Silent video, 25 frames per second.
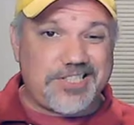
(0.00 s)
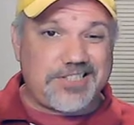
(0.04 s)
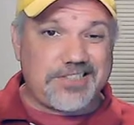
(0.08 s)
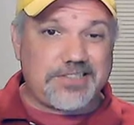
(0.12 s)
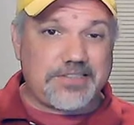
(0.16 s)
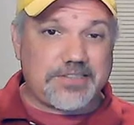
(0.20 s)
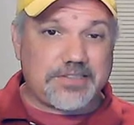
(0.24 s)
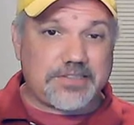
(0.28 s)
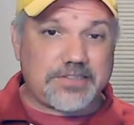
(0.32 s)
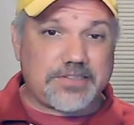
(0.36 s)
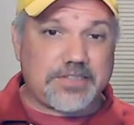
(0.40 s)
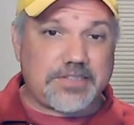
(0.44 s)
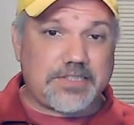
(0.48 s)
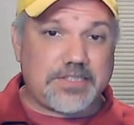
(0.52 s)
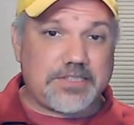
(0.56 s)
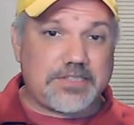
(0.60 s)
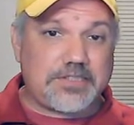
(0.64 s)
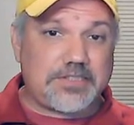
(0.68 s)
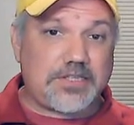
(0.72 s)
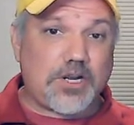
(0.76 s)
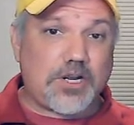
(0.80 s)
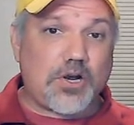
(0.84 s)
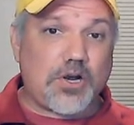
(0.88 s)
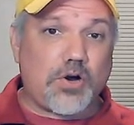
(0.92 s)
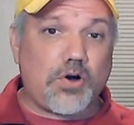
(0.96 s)
Jesus,
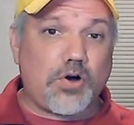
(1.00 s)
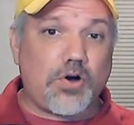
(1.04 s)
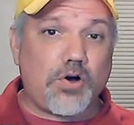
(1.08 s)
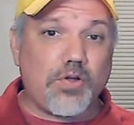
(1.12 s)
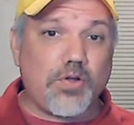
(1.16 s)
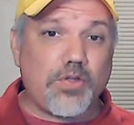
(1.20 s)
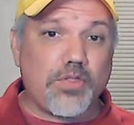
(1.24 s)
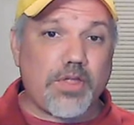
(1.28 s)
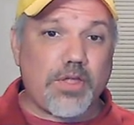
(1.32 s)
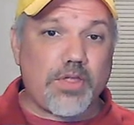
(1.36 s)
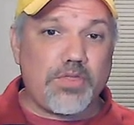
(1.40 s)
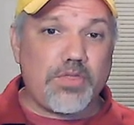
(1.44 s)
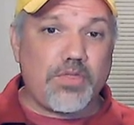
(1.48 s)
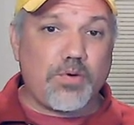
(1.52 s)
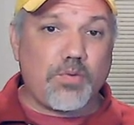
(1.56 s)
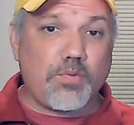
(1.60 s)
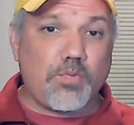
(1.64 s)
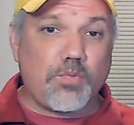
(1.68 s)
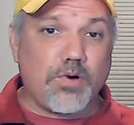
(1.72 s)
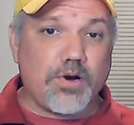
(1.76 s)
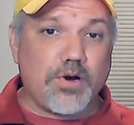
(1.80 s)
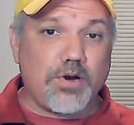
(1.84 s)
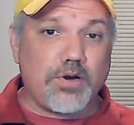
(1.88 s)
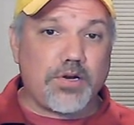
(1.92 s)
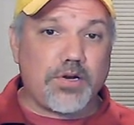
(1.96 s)
is called the
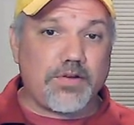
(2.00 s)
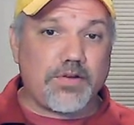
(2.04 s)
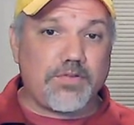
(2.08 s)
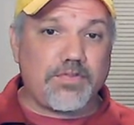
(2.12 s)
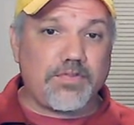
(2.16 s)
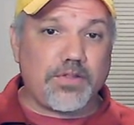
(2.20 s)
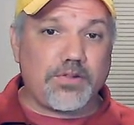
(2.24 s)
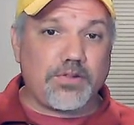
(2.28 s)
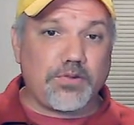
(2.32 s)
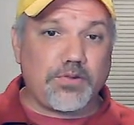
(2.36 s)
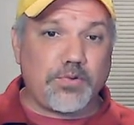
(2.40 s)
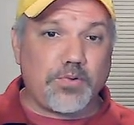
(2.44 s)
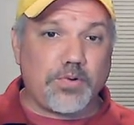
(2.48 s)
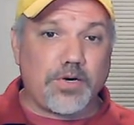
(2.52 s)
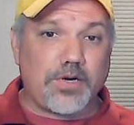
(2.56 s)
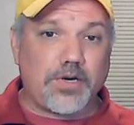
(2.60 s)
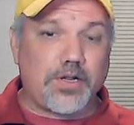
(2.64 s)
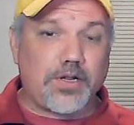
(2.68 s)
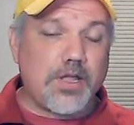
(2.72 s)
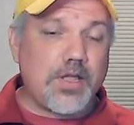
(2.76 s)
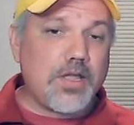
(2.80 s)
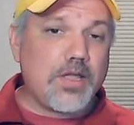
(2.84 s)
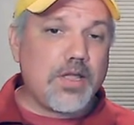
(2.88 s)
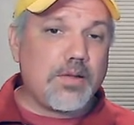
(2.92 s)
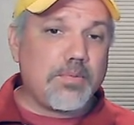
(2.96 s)
word of the
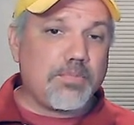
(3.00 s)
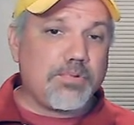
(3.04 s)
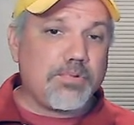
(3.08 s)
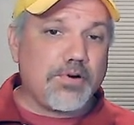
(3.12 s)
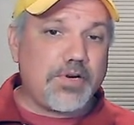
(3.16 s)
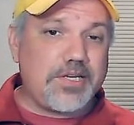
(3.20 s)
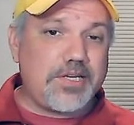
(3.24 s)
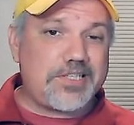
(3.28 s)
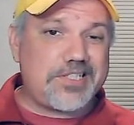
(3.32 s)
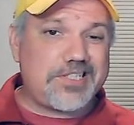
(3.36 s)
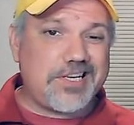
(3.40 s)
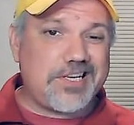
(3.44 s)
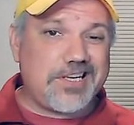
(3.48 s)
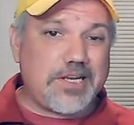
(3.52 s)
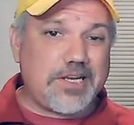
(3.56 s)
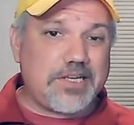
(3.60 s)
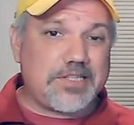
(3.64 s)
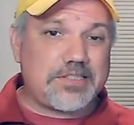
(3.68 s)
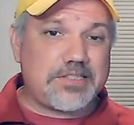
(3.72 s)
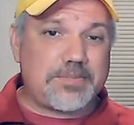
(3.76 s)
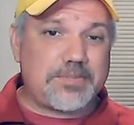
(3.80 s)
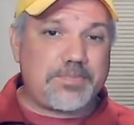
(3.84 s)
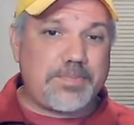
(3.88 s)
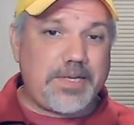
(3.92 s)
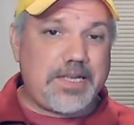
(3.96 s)
Lord. Preaching
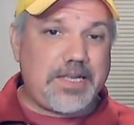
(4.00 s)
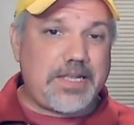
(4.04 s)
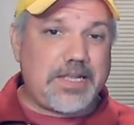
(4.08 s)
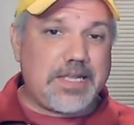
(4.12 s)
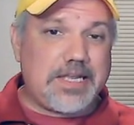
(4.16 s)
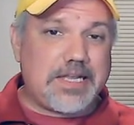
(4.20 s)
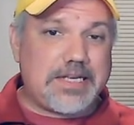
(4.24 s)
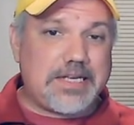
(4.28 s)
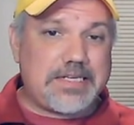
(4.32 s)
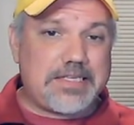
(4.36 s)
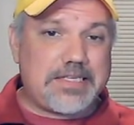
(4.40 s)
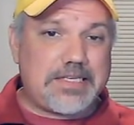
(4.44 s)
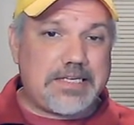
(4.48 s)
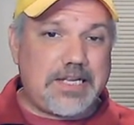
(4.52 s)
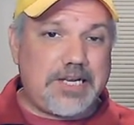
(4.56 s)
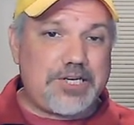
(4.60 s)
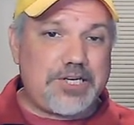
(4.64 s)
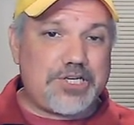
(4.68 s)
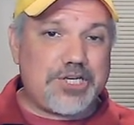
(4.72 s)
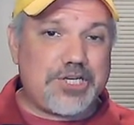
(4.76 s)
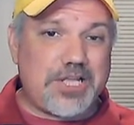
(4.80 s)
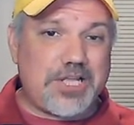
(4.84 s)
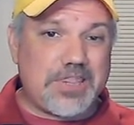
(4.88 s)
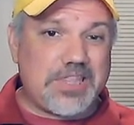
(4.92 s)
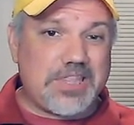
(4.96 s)
and speaking and
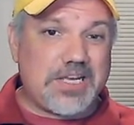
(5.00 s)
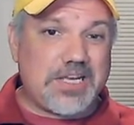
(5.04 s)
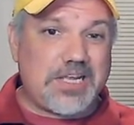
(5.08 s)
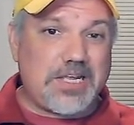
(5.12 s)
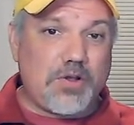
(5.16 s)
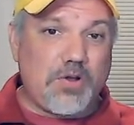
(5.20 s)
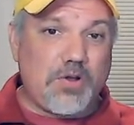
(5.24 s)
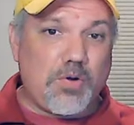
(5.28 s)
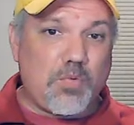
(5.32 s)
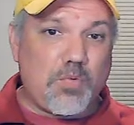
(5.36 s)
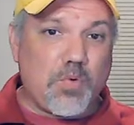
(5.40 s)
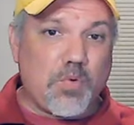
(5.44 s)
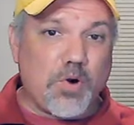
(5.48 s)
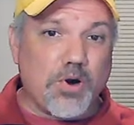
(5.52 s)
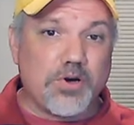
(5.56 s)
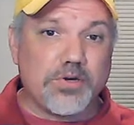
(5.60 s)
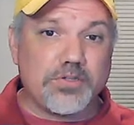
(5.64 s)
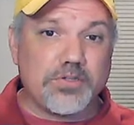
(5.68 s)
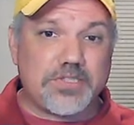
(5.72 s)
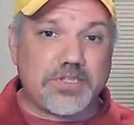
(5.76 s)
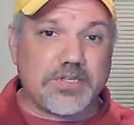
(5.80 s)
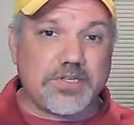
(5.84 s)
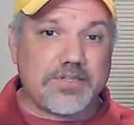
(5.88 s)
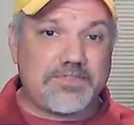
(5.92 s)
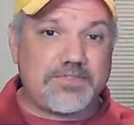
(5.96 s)
teaching the
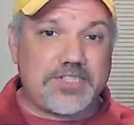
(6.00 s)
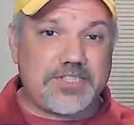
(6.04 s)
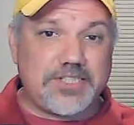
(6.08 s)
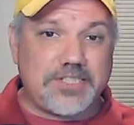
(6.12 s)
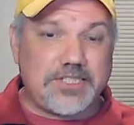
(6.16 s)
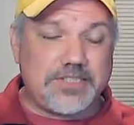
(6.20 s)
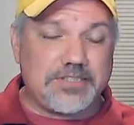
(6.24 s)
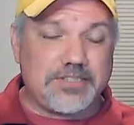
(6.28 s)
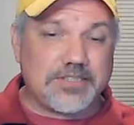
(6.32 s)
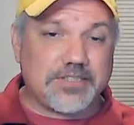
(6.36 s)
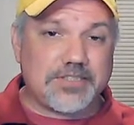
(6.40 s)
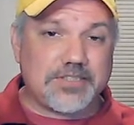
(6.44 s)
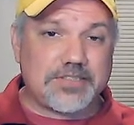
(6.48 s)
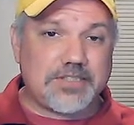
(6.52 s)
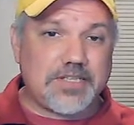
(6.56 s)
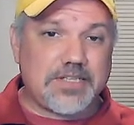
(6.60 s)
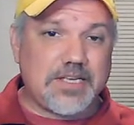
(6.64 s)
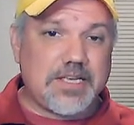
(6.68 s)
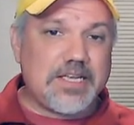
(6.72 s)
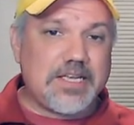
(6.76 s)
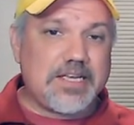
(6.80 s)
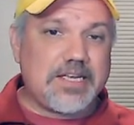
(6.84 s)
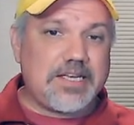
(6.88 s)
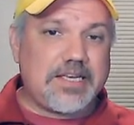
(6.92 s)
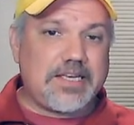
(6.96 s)
words of
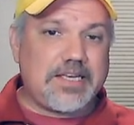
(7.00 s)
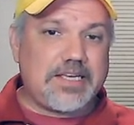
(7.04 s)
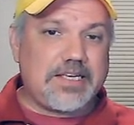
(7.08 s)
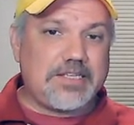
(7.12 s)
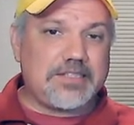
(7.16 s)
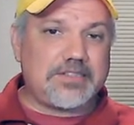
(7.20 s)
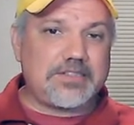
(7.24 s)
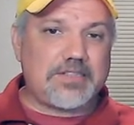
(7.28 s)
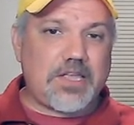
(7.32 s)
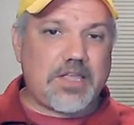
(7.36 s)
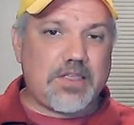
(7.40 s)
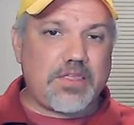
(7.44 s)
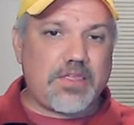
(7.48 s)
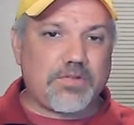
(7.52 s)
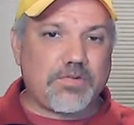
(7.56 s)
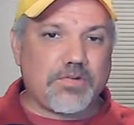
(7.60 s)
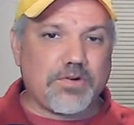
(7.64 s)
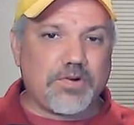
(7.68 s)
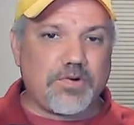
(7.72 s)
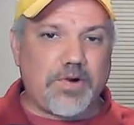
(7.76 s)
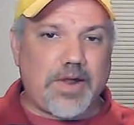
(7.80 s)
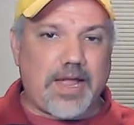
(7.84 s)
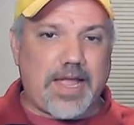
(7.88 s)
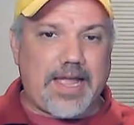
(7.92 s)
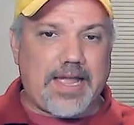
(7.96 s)
Jesus is
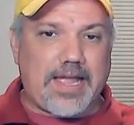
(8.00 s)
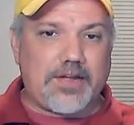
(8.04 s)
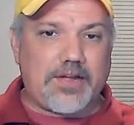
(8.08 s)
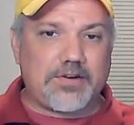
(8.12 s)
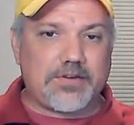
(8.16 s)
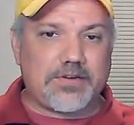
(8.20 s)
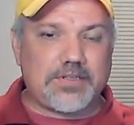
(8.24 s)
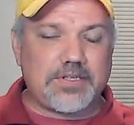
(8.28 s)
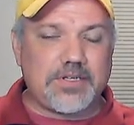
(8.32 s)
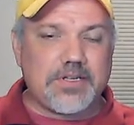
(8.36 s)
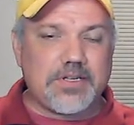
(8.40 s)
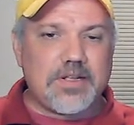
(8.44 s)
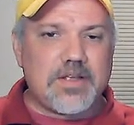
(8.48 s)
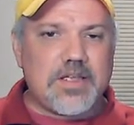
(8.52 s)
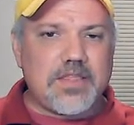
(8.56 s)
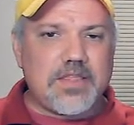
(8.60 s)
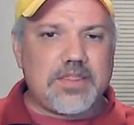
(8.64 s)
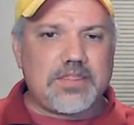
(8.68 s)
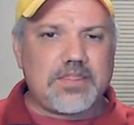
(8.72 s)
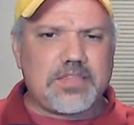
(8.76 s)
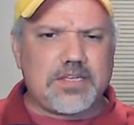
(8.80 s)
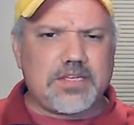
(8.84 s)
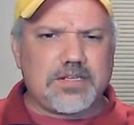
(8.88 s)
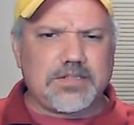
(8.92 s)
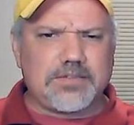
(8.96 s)
throughout.
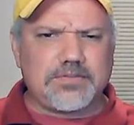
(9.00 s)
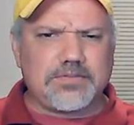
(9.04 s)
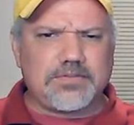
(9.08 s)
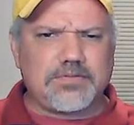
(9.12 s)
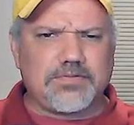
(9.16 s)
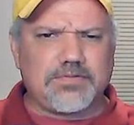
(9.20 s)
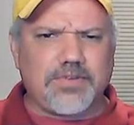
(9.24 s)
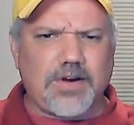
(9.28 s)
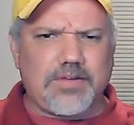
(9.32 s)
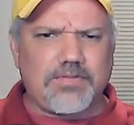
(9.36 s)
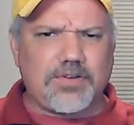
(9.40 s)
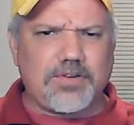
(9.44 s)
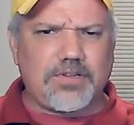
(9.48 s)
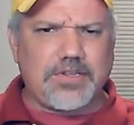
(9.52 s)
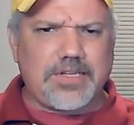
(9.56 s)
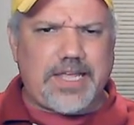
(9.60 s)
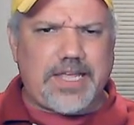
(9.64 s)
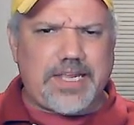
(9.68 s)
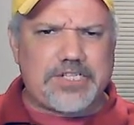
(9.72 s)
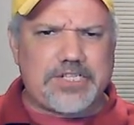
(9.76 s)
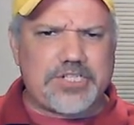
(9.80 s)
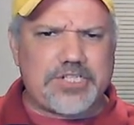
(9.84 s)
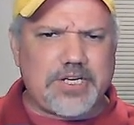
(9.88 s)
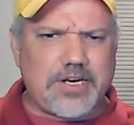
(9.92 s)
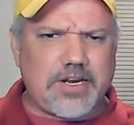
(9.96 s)
The
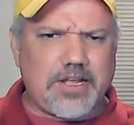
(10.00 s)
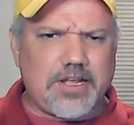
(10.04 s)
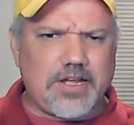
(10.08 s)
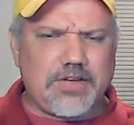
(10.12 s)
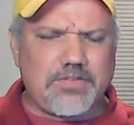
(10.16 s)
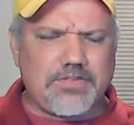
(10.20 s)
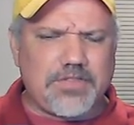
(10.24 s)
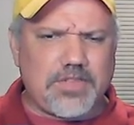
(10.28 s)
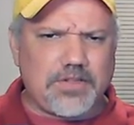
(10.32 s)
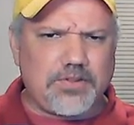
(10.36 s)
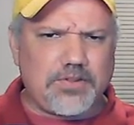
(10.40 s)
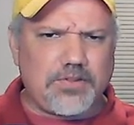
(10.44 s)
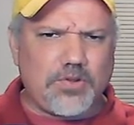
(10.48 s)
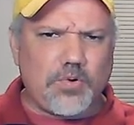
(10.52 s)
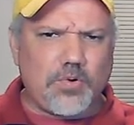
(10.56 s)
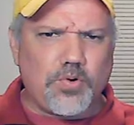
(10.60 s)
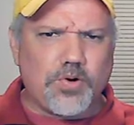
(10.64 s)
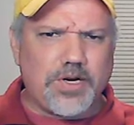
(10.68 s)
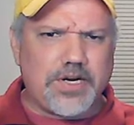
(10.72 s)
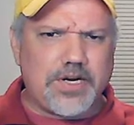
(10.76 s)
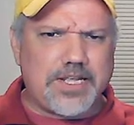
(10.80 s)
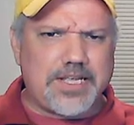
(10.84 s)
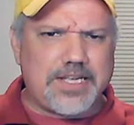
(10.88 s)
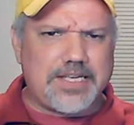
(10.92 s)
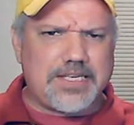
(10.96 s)
revelation of the
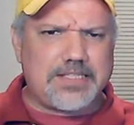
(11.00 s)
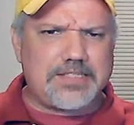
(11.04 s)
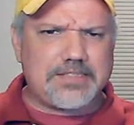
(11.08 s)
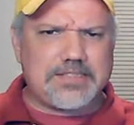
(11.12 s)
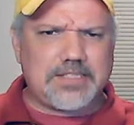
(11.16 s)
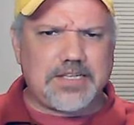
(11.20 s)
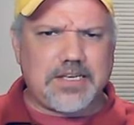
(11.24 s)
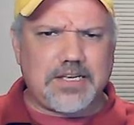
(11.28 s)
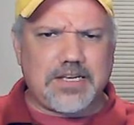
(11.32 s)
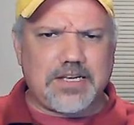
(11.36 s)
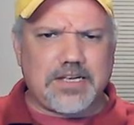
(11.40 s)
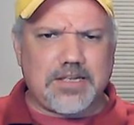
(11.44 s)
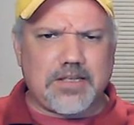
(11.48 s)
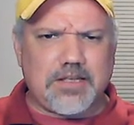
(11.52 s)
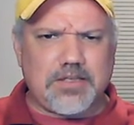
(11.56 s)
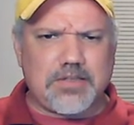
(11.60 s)
Lord is